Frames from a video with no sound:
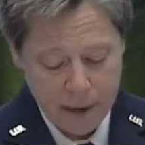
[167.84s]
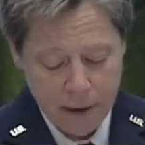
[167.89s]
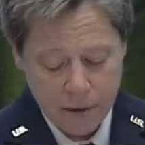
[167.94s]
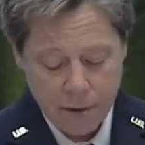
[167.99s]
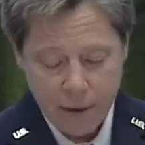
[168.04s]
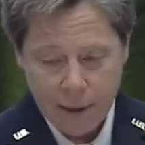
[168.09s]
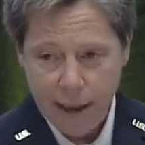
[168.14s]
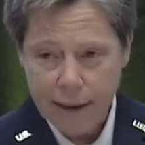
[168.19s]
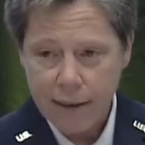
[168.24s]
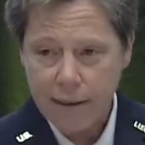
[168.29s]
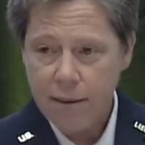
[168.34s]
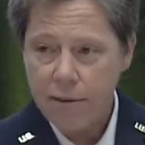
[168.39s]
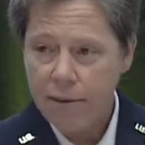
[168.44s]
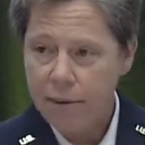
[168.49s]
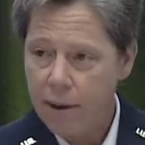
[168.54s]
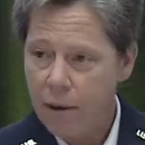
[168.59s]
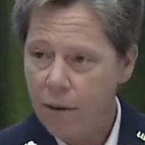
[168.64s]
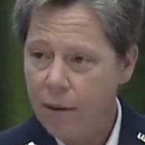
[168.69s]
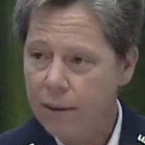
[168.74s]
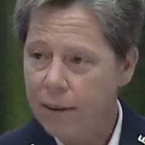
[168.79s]
So I'd like to
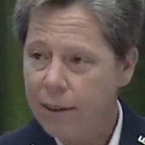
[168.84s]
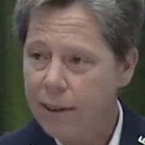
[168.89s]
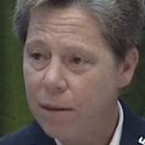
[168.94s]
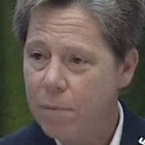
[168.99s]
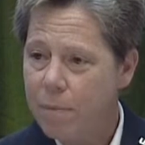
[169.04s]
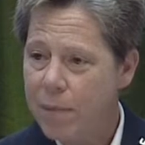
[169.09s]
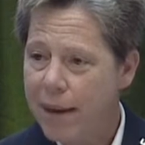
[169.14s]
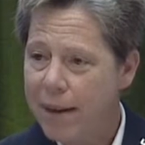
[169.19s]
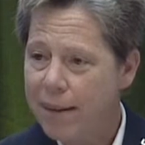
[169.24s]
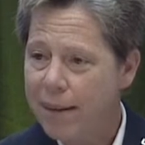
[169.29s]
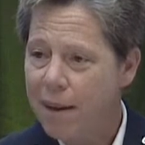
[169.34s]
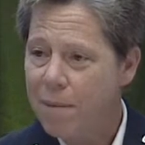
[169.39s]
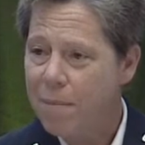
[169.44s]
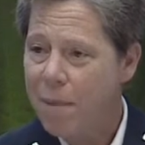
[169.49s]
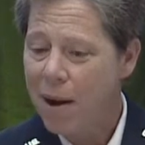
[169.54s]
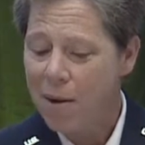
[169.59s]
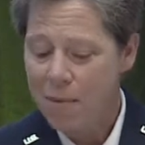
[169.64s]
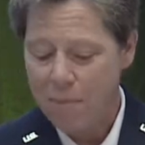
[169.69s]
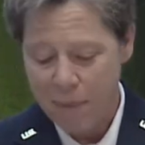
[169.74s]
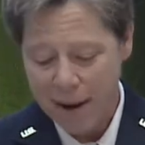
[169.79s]
share a little bit
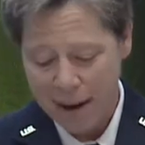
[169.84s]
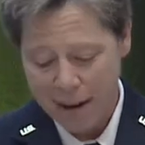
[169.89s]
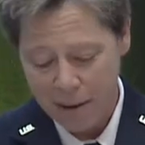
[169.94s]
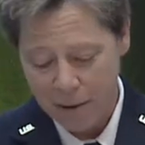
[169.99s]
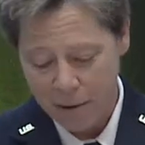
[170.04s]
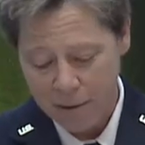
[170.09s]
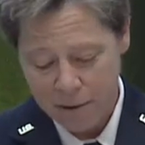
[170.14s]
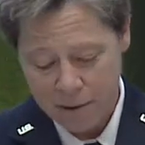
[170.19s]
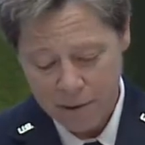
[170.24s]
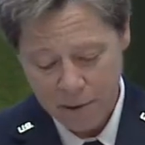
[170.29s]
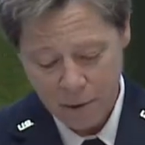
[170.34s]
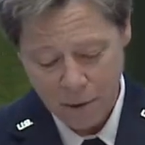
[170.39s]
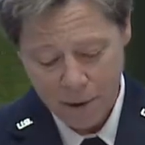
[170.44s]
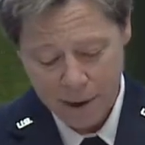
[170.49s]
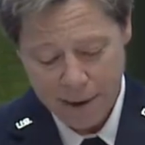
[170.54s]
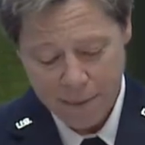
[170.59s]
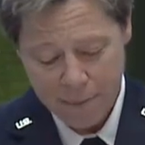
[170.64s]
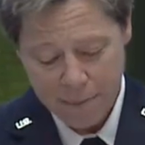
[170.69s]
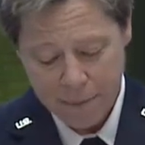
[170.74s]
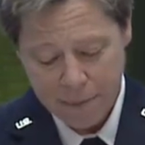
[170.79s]
about my own
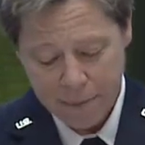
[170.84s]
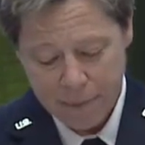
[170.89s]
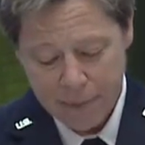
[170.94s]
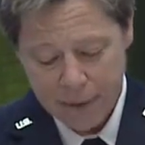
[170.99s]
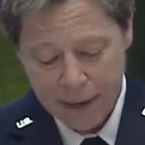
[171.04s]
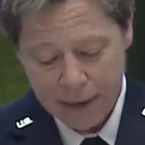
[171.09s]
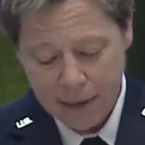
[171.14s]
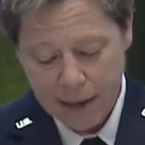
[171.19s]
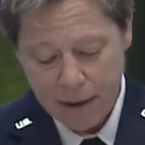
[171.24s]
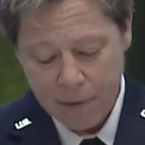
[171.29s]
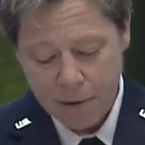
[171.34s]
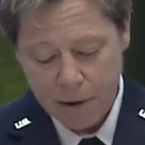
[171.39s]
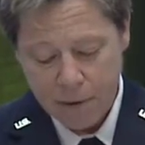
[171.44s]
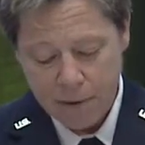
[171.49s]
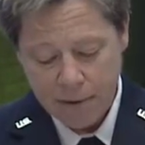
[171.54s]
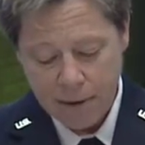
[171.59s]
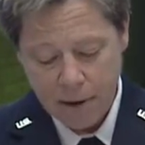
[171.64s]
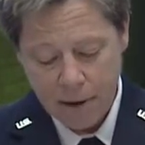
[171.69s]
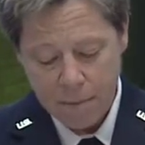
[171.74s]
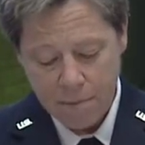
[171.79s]
story, give you
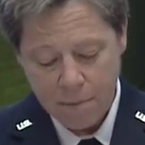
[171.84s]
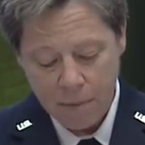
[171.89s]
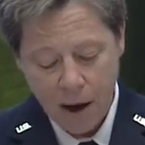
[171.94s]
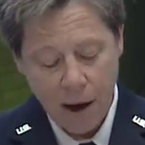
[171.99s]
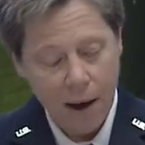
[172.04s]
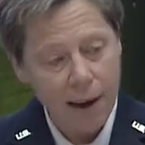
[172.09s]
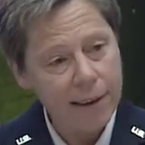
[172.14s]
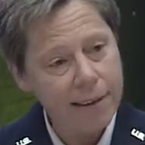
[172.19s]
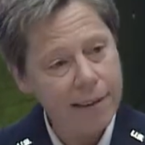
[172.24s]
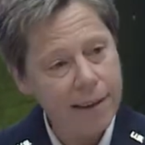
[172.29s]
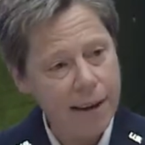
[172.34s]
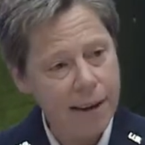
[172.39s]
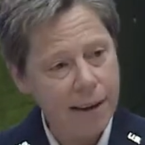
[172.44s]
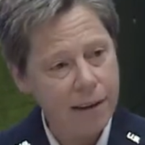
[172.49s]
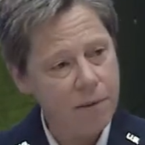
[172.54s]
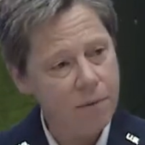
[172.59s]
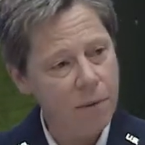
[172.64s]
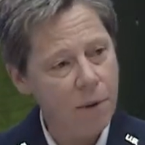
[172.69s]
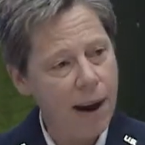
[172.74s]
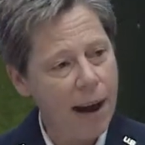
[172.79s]
some
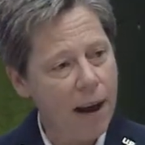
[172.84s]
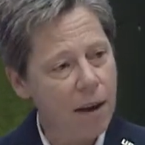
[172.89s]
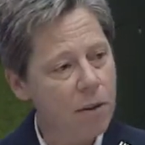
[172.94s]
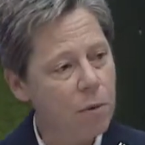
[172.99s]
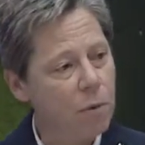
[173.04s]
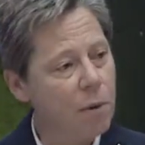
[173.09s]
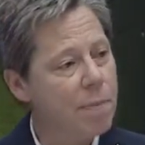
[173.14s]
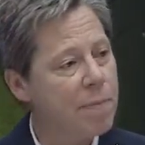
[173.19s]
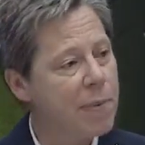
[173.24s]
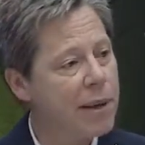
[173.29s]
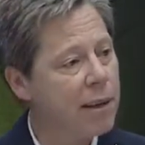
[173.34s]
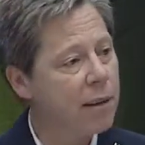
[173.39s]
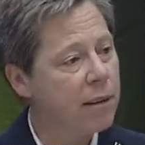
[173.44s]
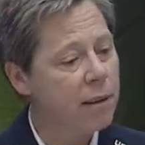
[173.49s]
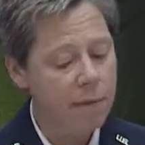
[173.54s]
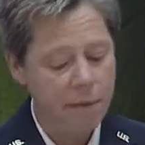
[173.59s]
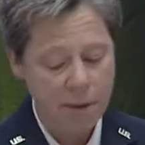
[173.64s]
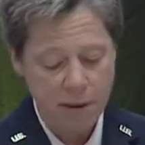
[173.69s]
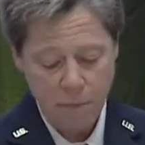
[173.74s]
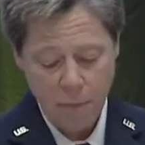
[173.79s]
context for how the repeal
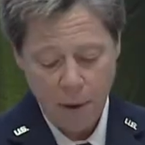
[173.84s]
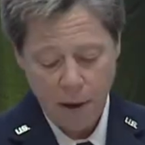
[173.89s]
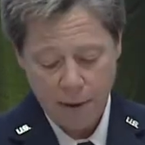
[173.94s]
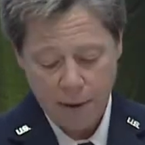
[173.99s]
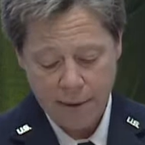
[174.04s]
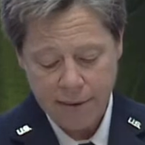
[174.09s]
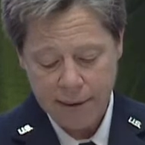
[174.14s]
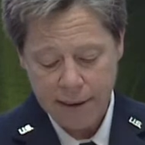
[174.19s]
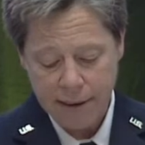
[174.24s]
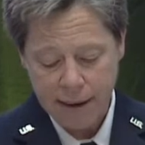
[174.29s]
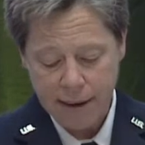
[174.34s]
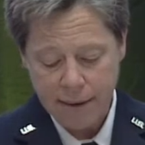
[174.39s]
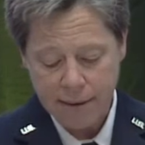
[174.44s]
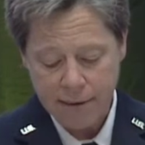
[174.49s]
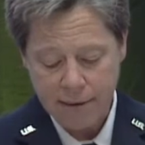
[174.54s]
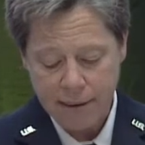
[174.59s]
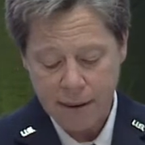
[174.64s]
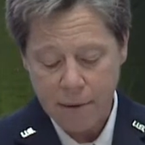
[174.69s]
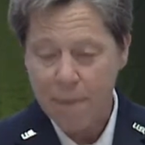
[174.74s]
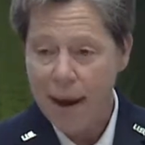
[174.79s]
of this policy
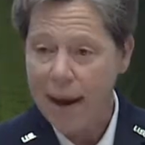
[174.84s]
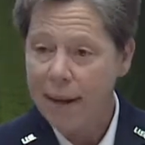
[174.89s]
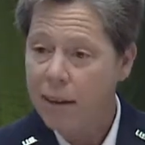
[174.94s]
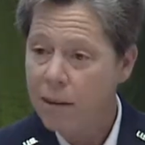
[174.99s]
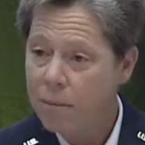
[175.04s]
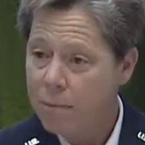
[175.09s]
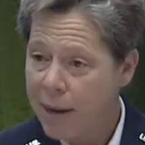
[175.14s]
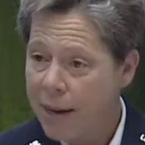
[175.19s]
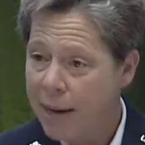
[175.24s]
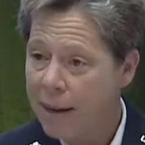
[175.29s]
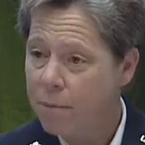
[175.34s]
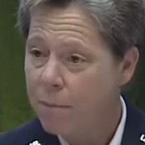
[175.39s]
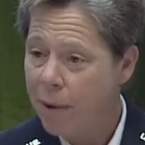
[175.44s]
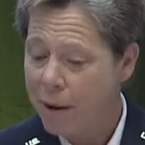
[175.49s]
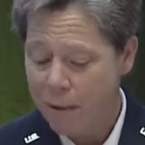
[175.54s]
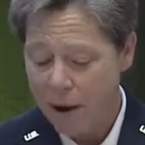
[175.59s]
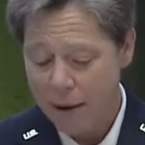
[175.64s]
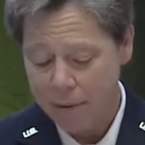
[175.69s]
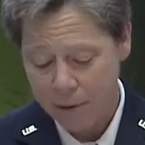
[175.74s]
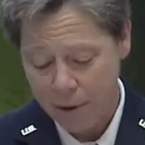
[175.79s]
has impacted me and my
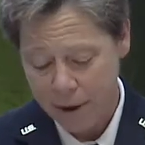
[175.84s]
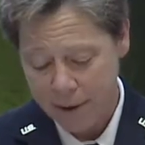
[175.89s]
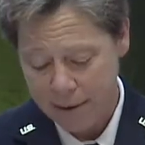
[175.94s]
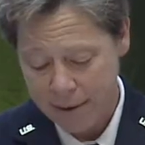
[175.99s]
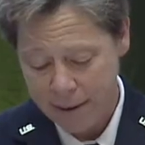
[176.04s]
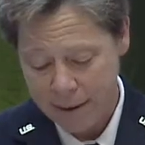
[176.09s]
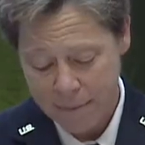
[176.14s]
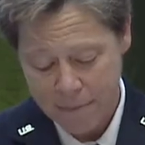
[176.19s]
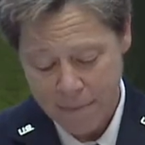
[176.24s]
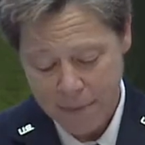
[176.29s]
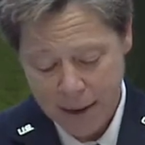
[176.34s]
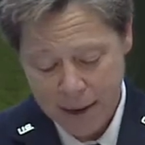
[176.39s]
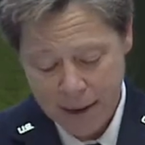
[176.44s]
wife, Tracy.